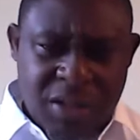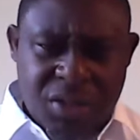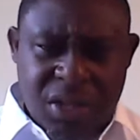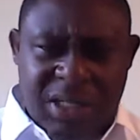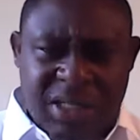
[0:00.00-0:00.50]

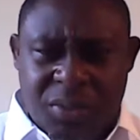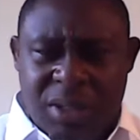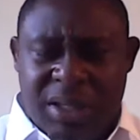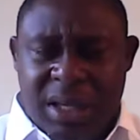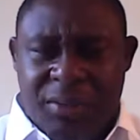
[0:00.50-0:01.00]
So that's the
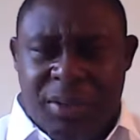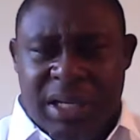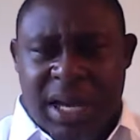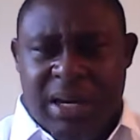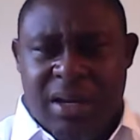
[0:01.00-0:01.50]
one thing with
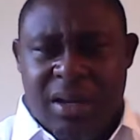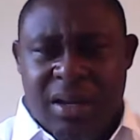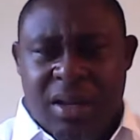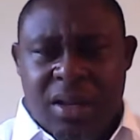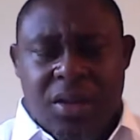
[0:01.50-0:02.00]
that.
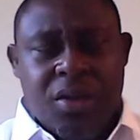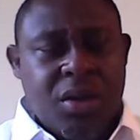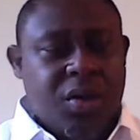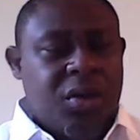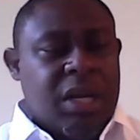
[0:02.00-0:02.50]
You
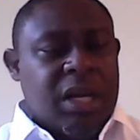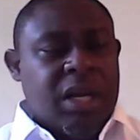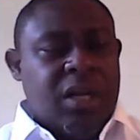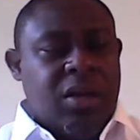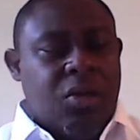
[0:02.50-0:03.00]
know,
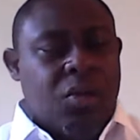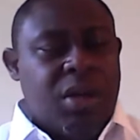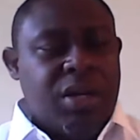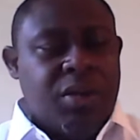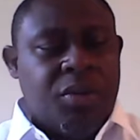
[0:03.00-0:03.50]

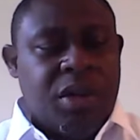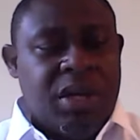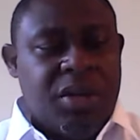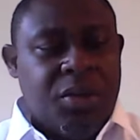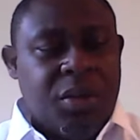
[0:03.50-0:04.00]
when
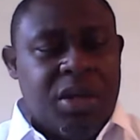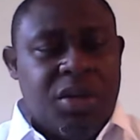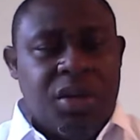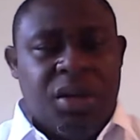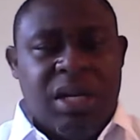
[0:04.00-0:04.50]

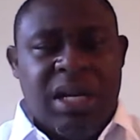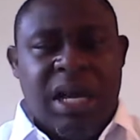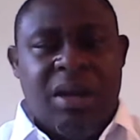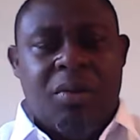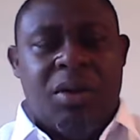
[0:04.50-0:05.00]
you're looking
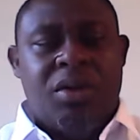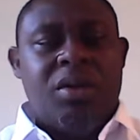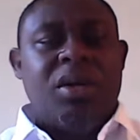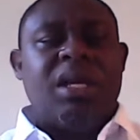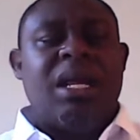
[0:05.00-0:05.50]

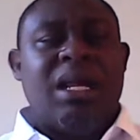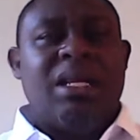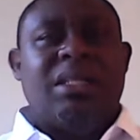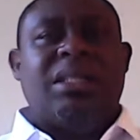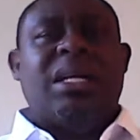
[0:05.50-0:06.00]
at
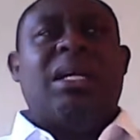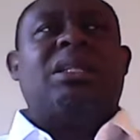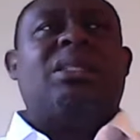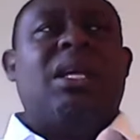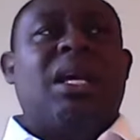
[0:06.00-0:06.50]
these
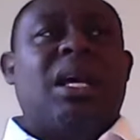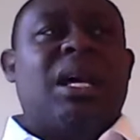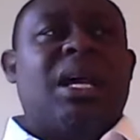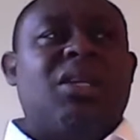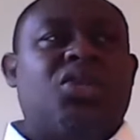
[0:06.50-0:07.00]
things
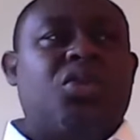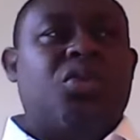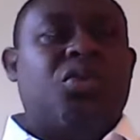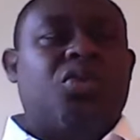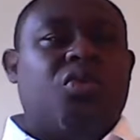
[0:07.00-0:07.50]

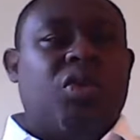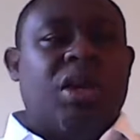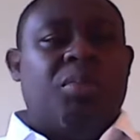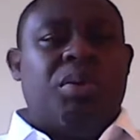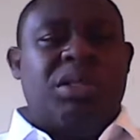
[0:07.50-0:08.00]
into
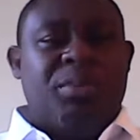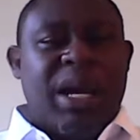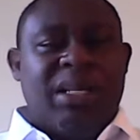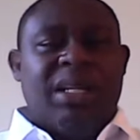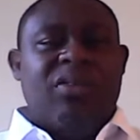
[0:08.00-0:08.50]
real
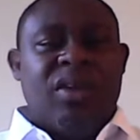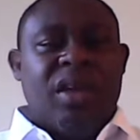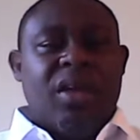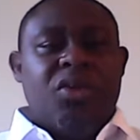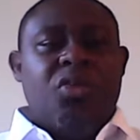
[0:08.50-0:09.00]
perspective,
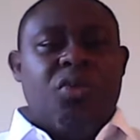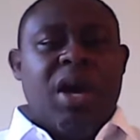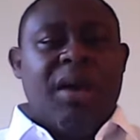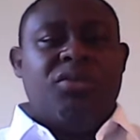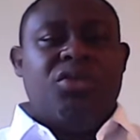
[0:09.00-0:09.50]
you
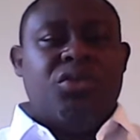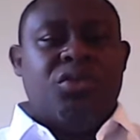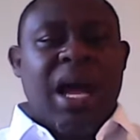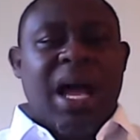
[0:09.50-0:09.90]
have to